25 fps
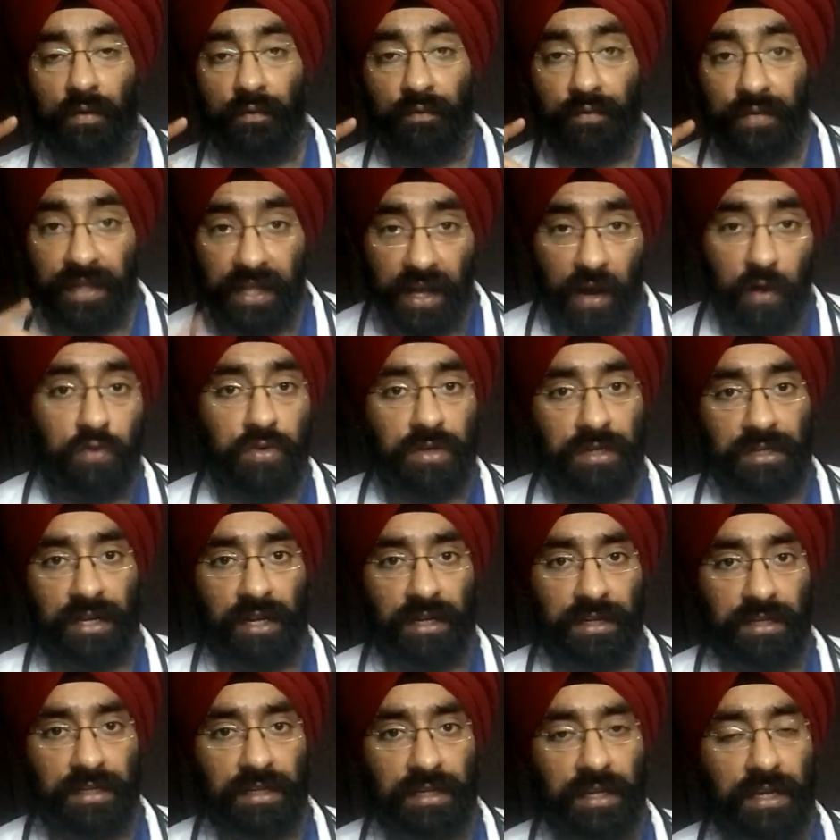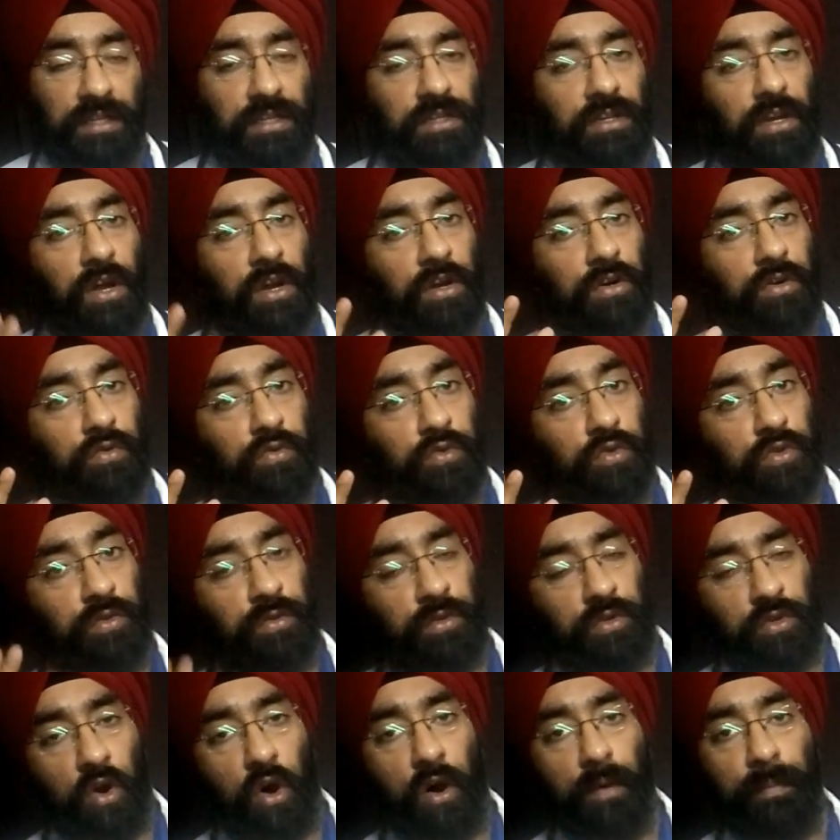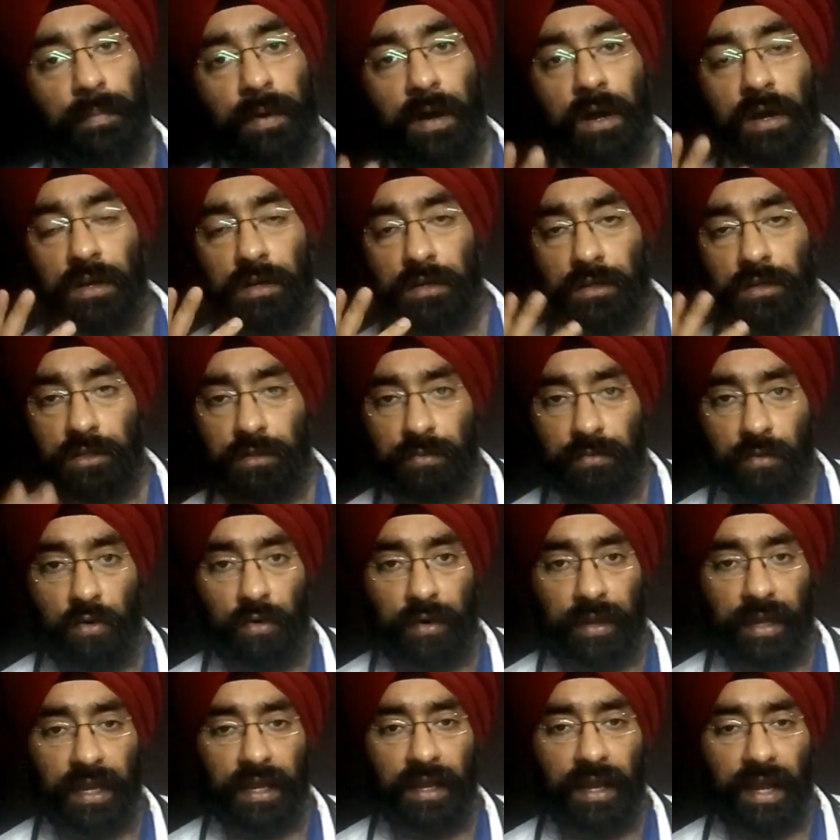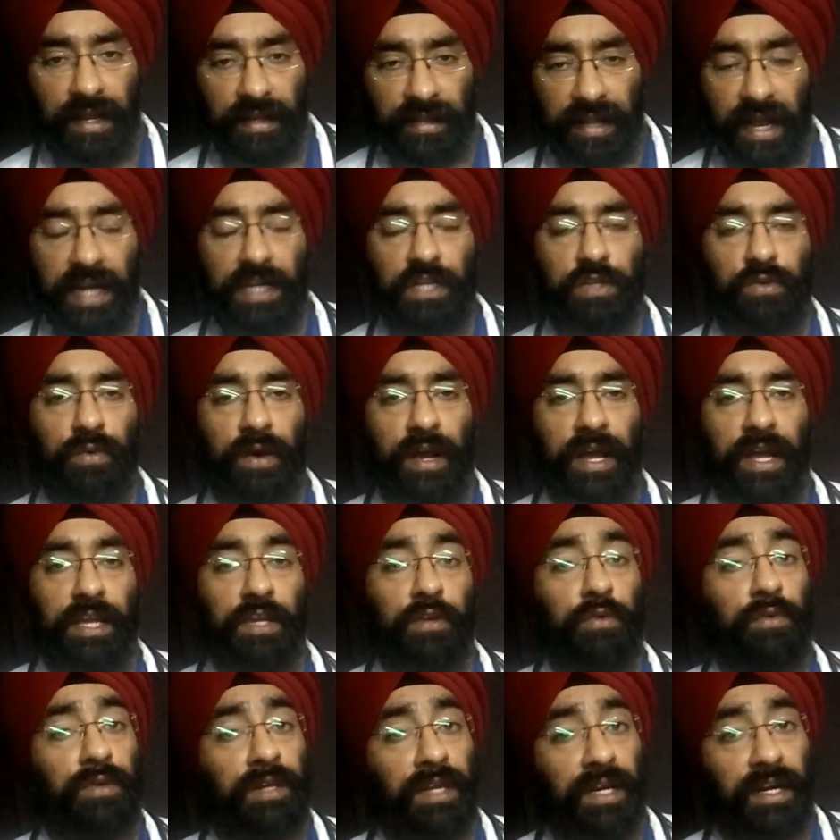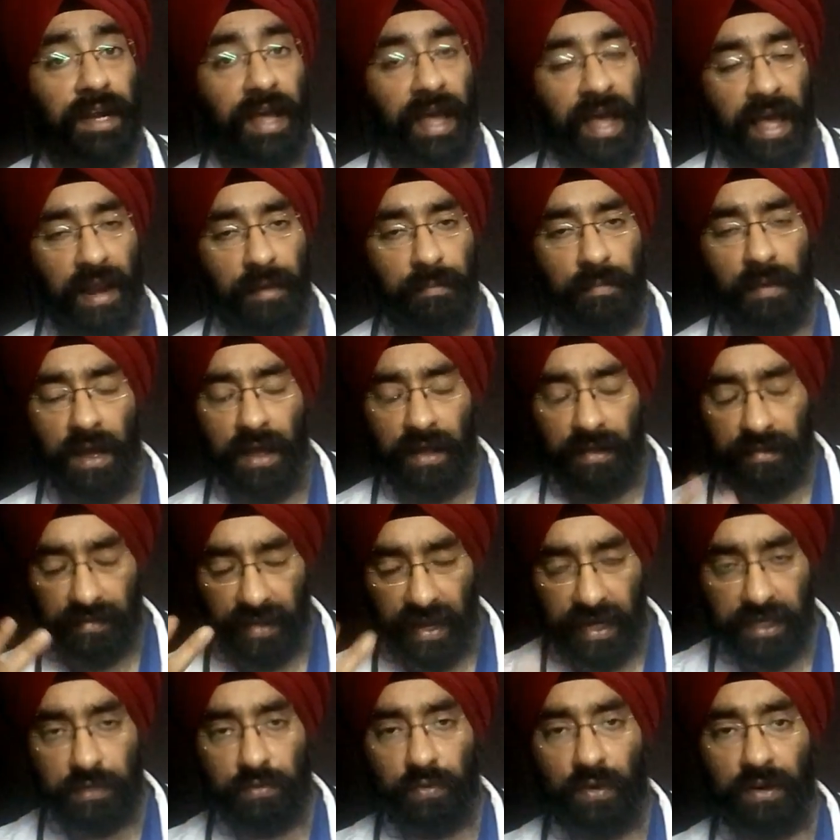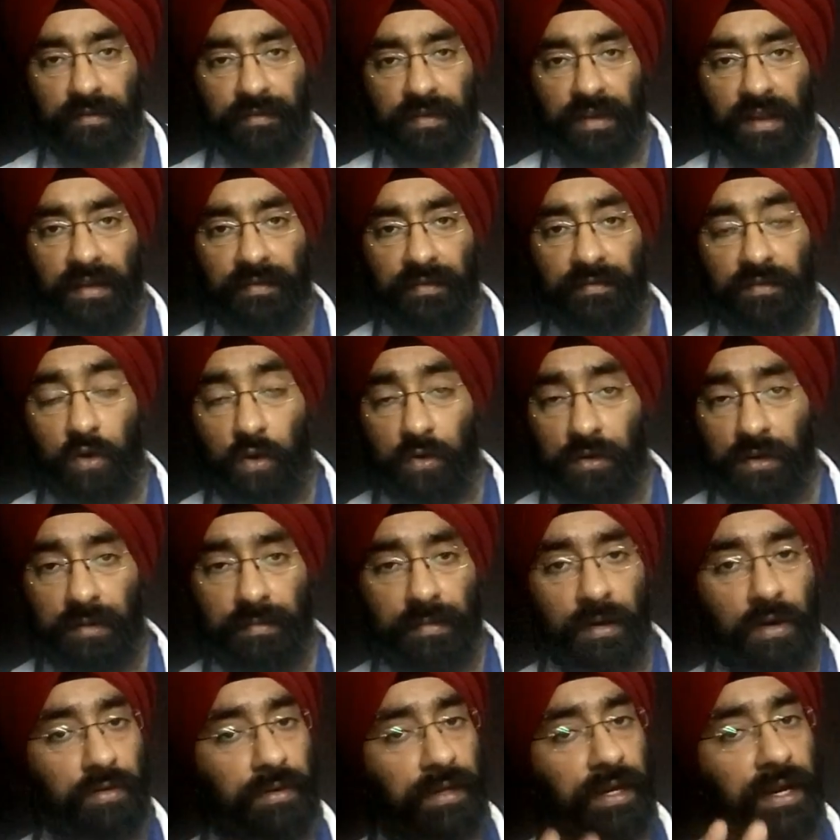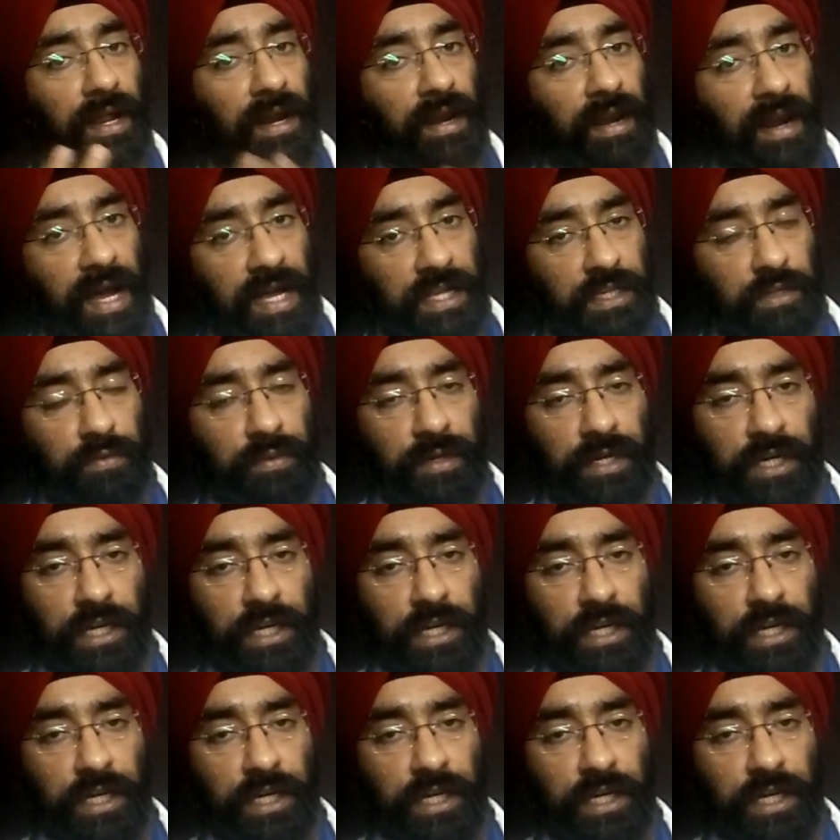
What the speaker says: without success to stop smoking, and that's why you need help. That's what we have talked about in our last